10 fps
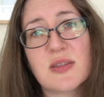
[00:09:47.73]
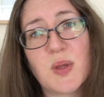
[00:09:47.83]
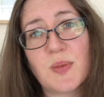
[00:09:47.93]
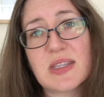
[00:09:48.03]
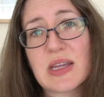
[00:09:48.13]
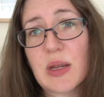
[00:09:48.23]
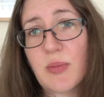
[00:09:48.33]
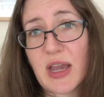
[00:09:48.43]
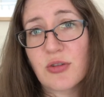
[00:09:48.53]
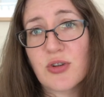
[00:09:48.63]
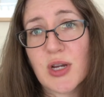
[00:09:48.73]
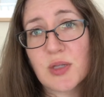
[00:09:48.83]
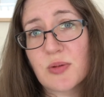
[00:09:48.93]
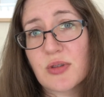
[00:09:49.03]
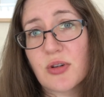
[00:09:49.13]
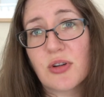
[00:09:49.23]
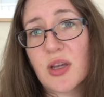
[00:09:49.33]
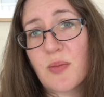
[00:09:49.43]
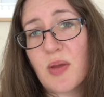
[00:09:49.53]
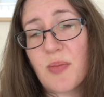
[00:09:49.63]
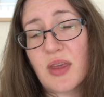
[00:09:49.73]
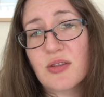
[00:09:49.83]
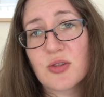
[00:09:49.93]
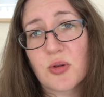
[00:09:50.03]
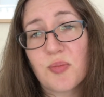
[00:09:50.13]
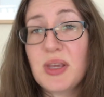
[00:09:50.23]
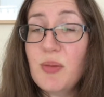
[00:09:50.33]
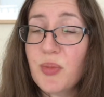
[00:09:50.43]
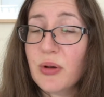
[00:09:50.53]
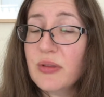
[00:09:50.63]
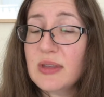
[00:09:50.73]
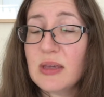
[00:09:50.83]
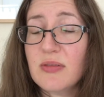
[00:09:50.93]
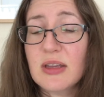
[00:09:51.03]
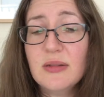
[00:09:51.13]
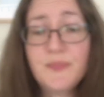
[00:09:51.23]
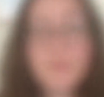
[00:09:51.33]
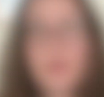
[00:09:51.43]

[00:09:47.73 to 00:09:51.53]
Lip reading: maybe setting boundaries with certain commitments or people even.